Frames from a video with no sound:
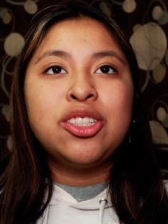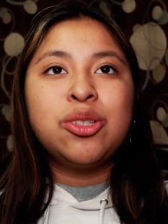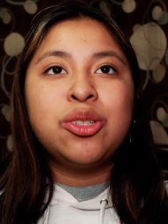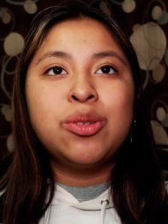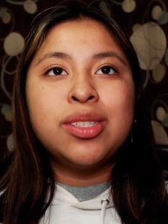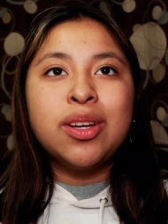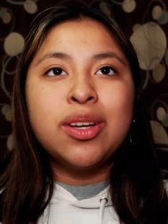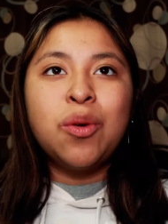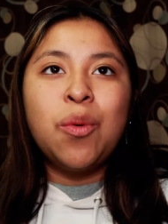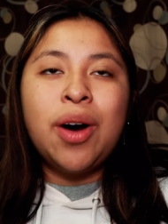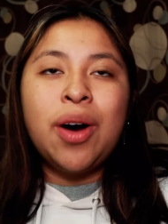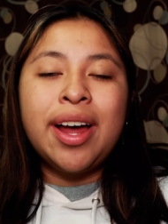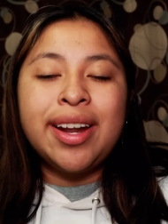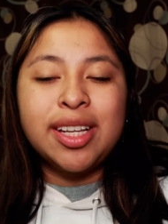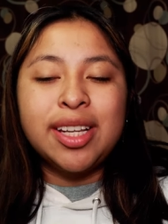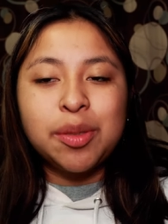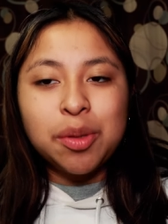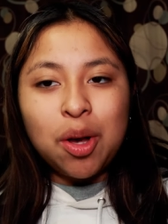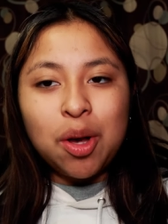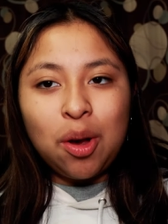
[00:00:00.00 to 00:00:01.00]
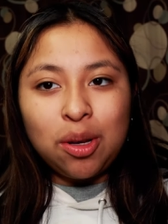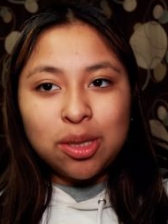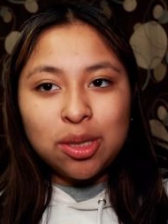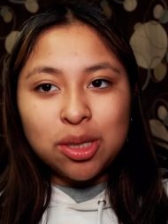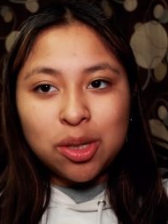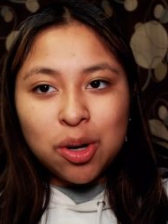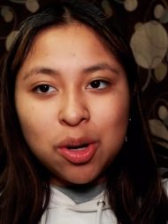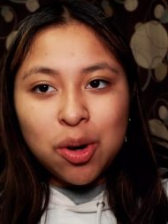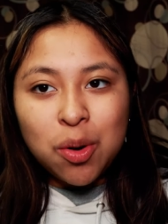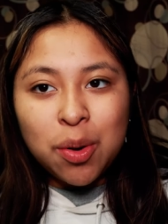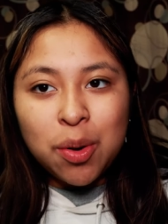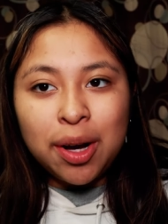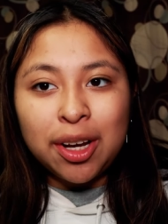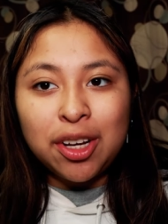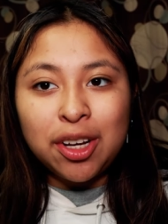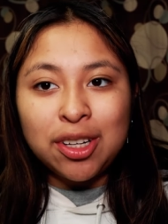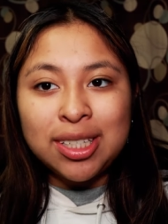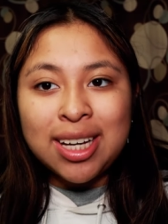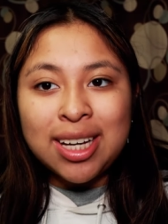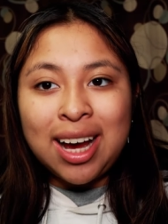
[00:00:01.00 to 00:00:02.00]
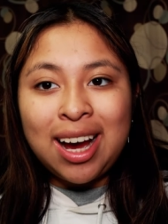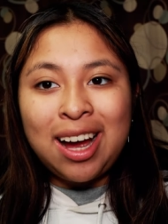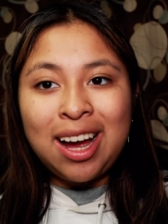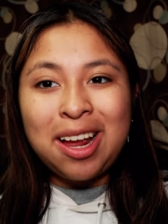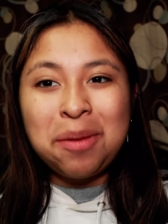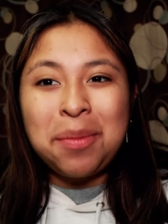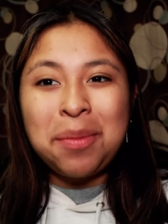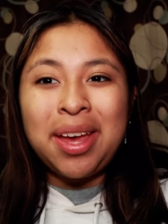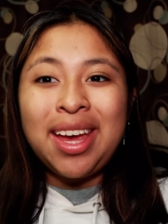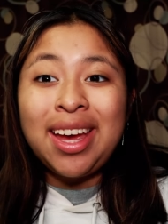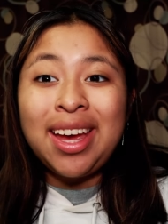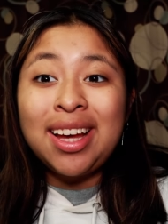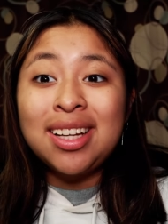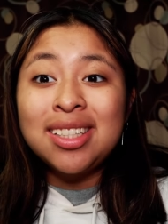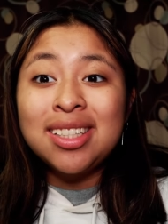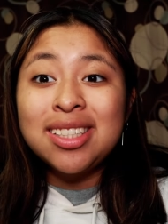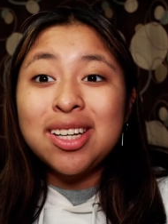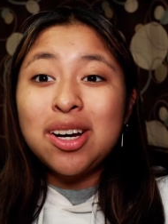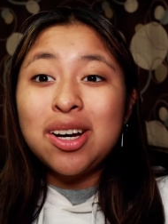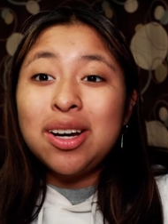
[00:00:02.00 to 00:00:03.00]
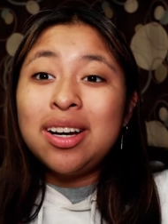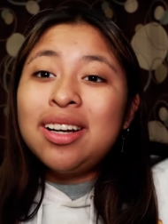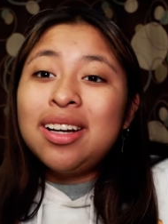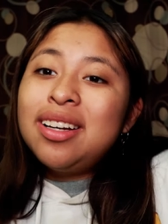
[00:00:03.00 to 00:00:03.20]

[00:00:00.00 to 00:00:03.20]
choosing one is also a good time and